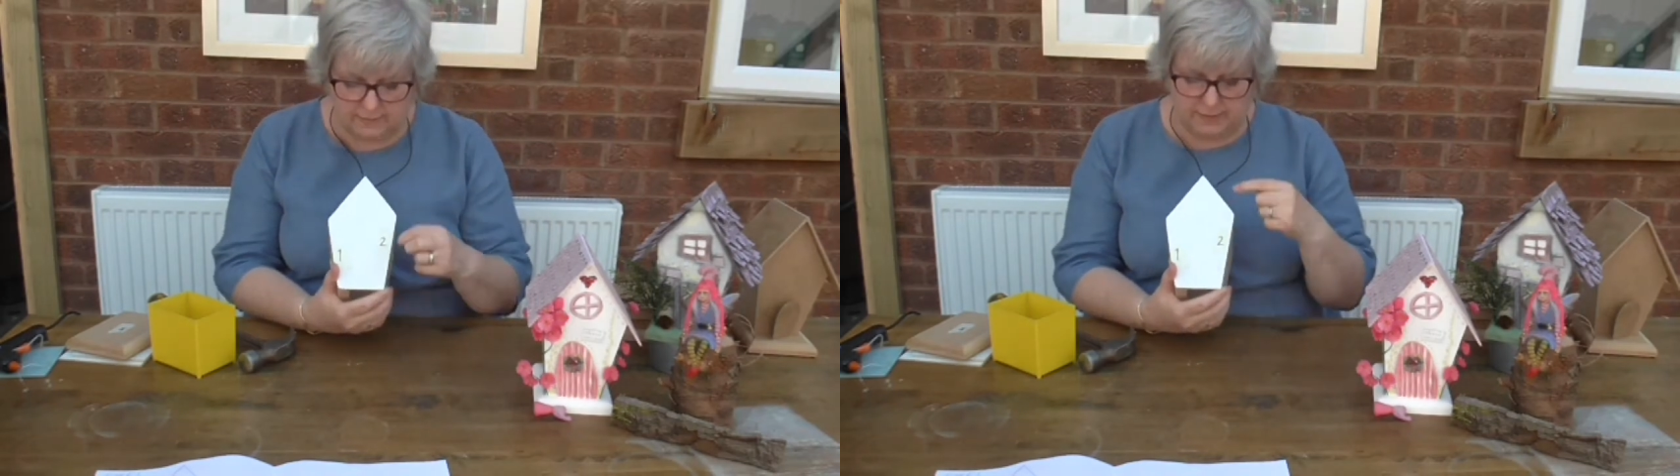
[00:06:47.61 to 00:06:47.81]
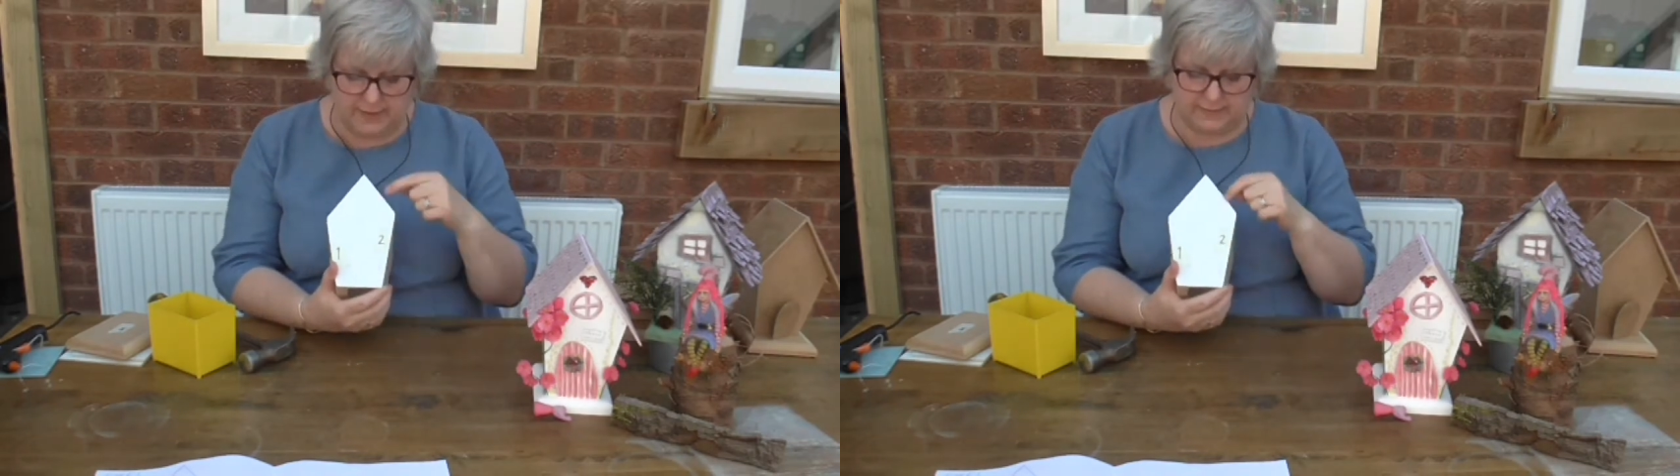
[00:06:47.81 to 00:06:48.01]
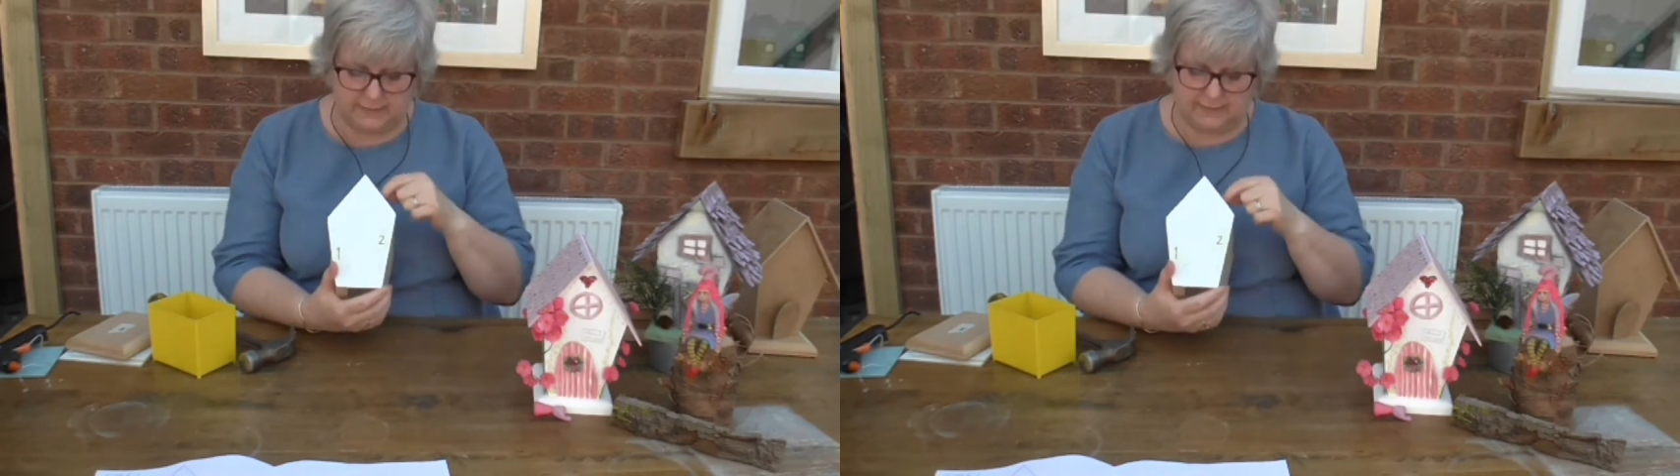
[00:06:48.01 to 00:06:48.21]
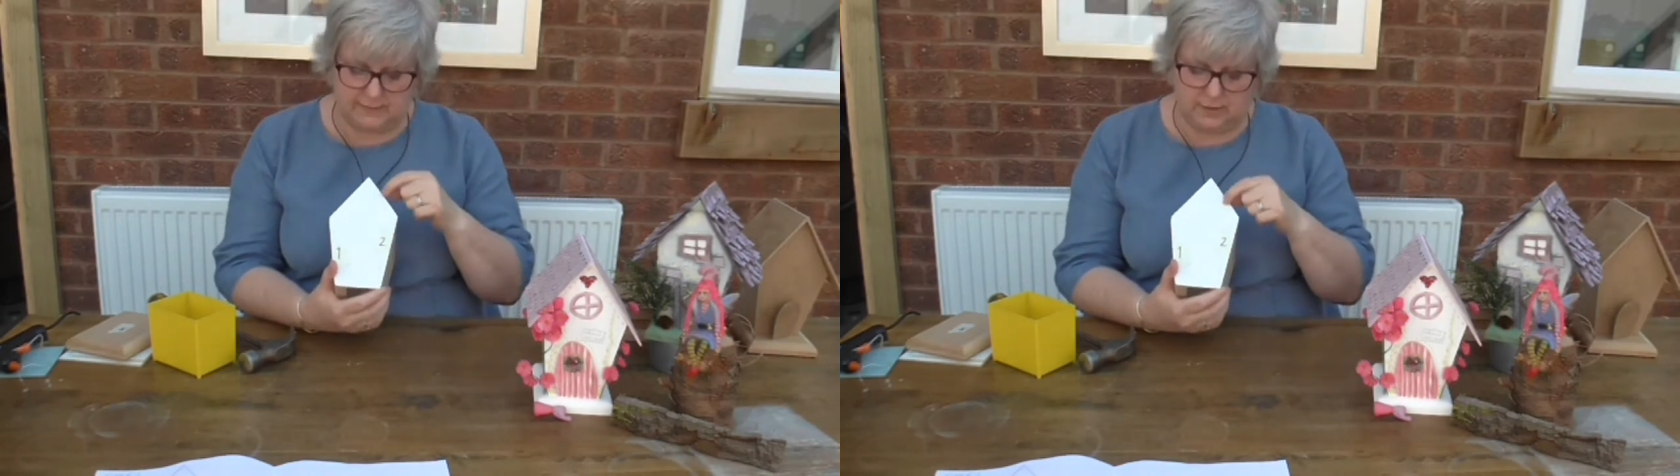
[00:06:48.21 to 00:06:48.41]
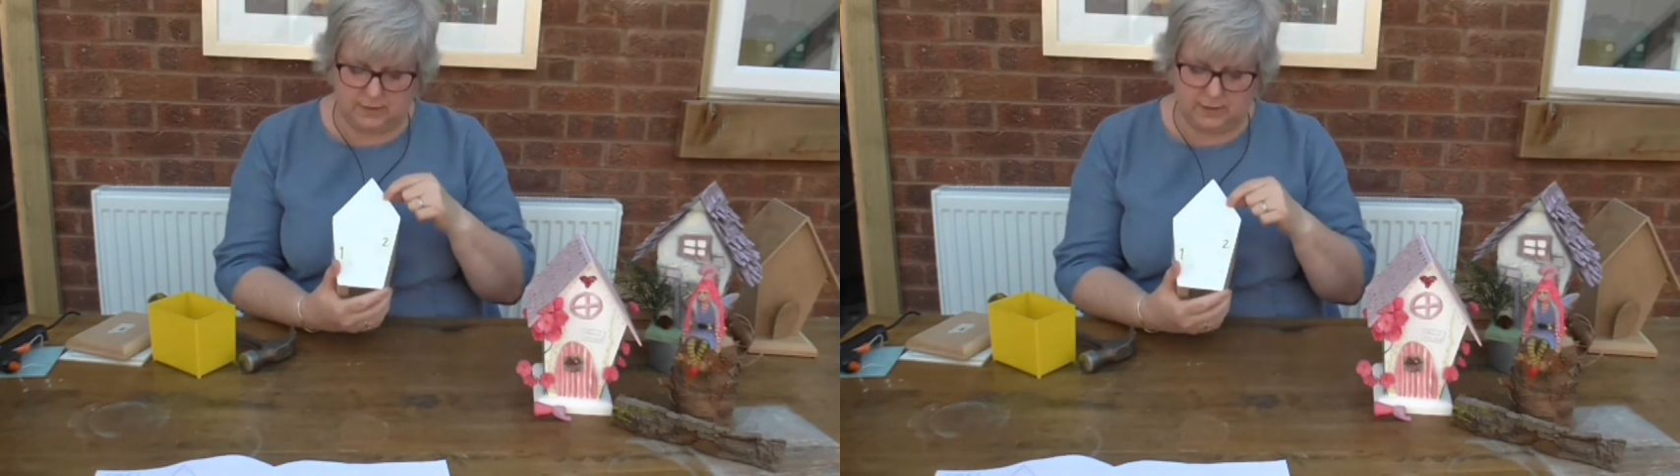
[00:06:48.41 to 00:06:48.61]
but that's because it's
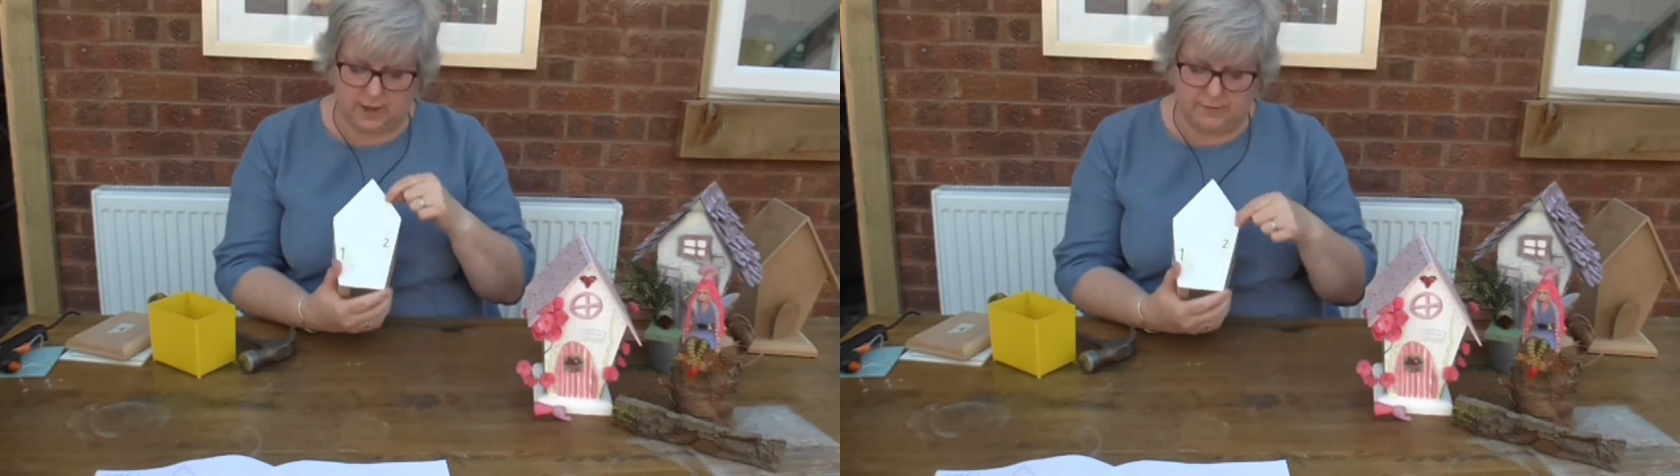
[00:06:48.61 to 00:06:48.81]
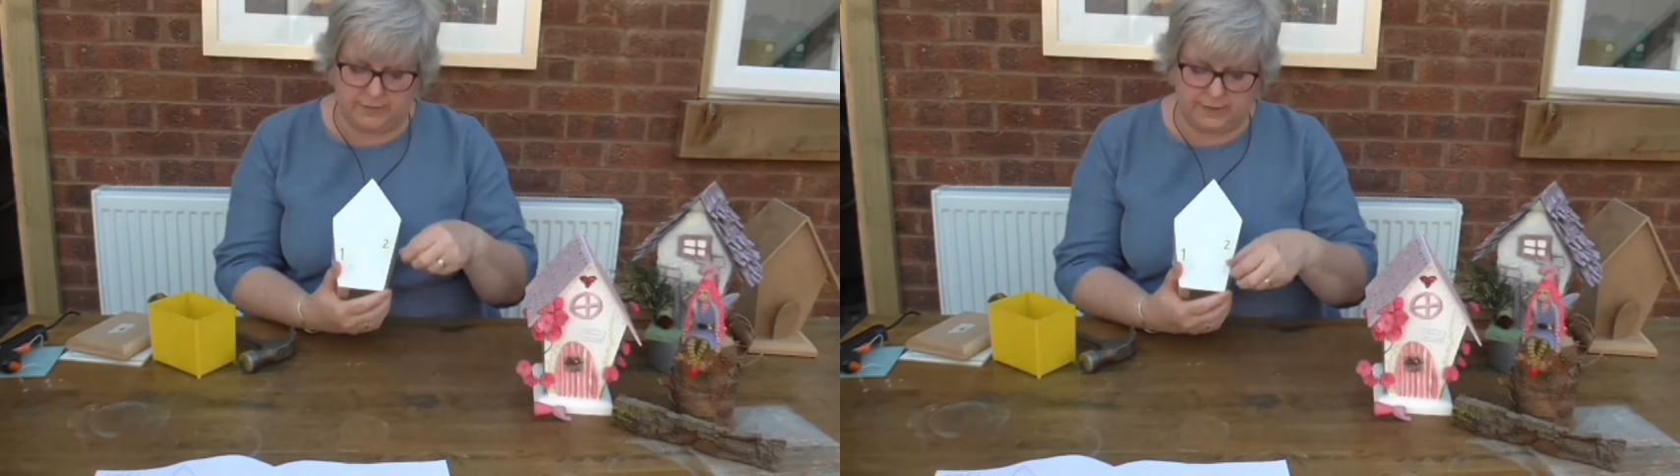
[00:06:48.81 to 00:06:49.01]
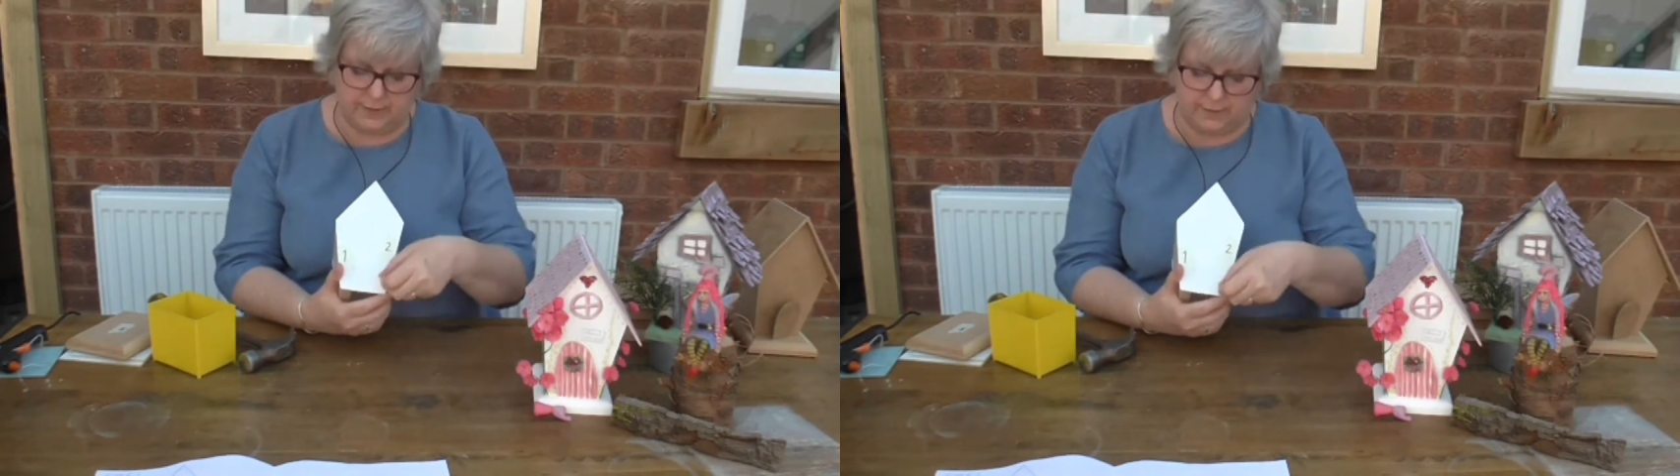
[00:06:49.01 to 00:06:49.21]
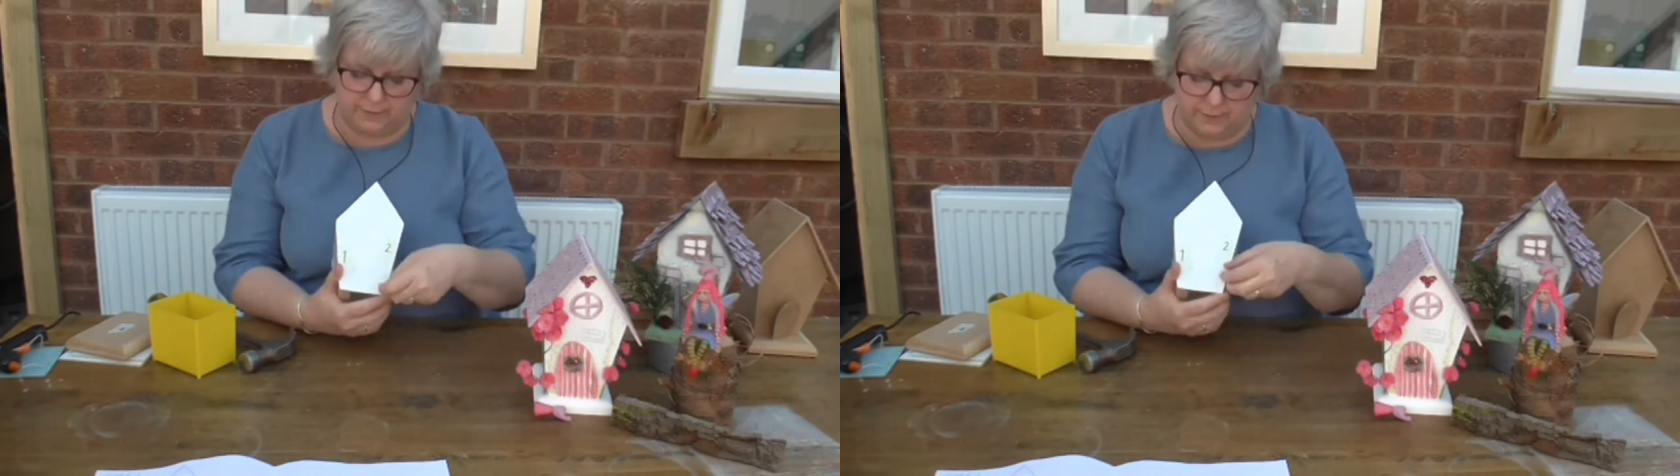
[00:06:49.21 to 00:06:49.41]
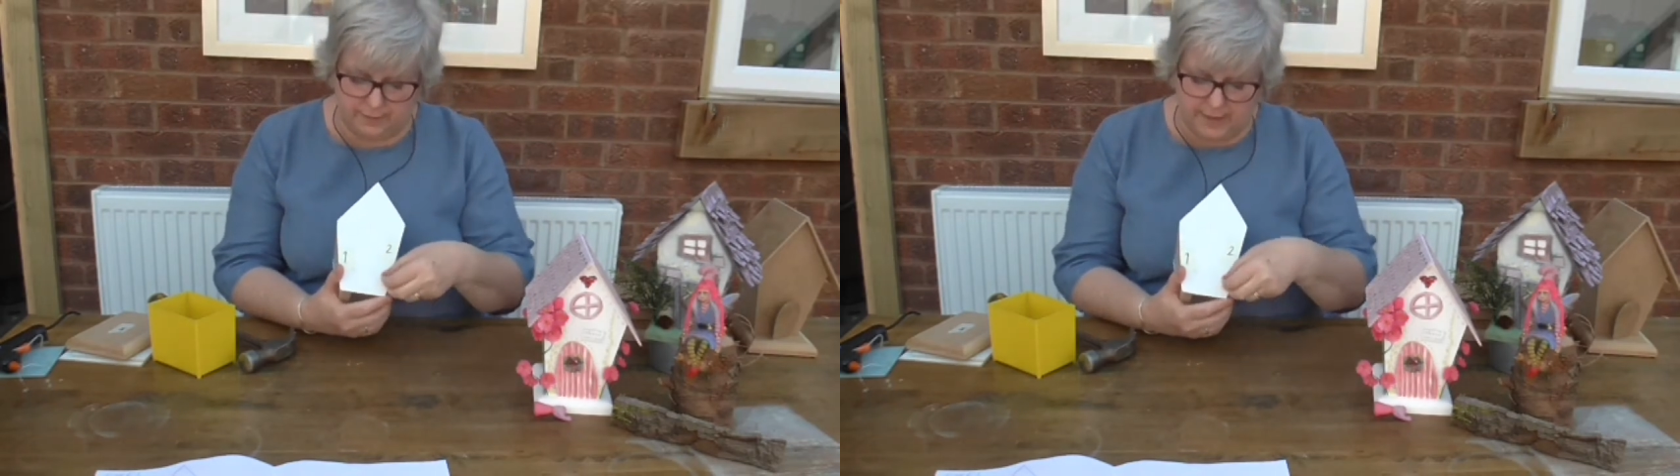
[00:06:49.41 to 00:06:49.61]
got a coating
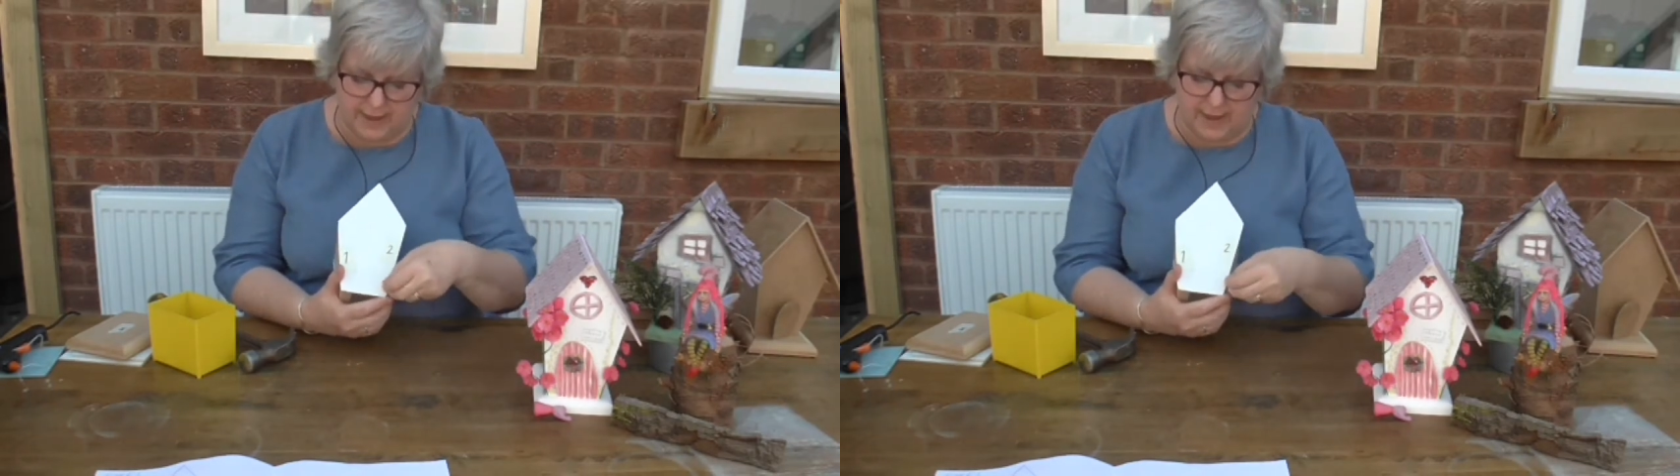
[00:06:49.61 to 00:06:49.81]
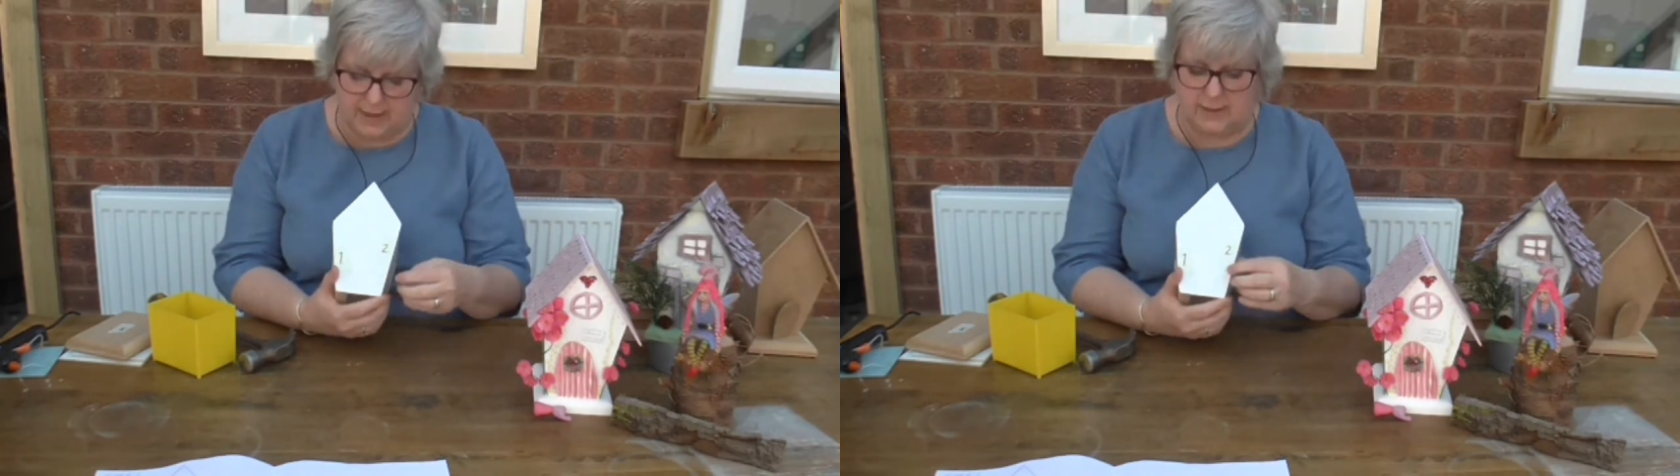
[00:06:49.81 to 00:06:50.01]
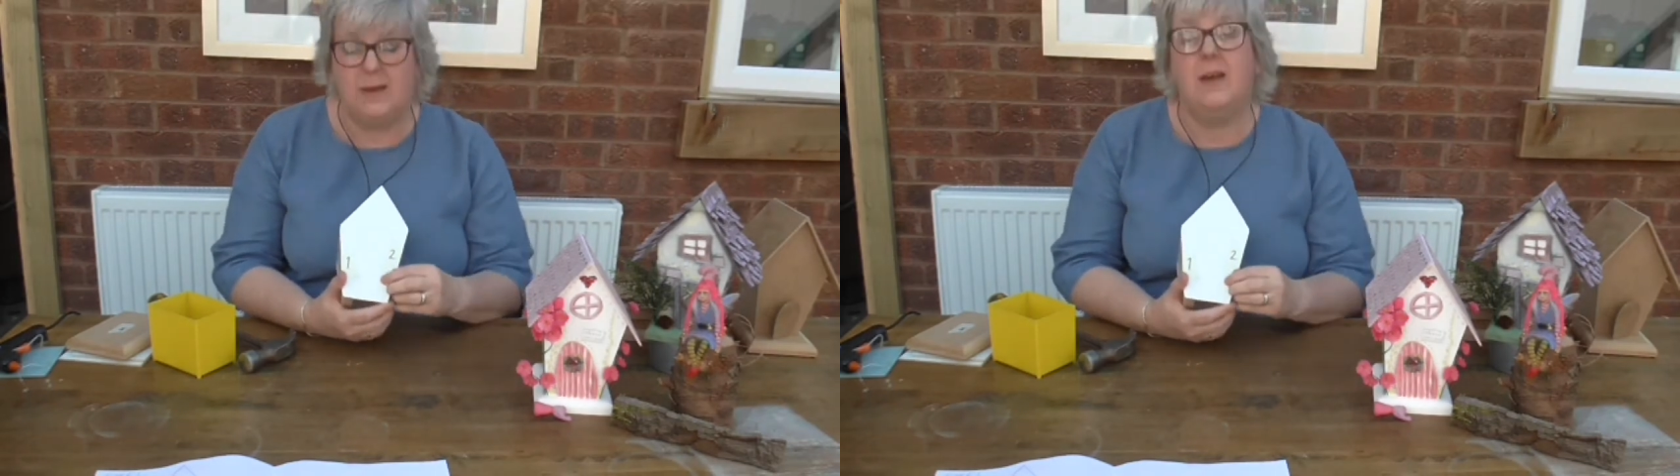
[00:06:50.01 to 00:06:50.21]
on there,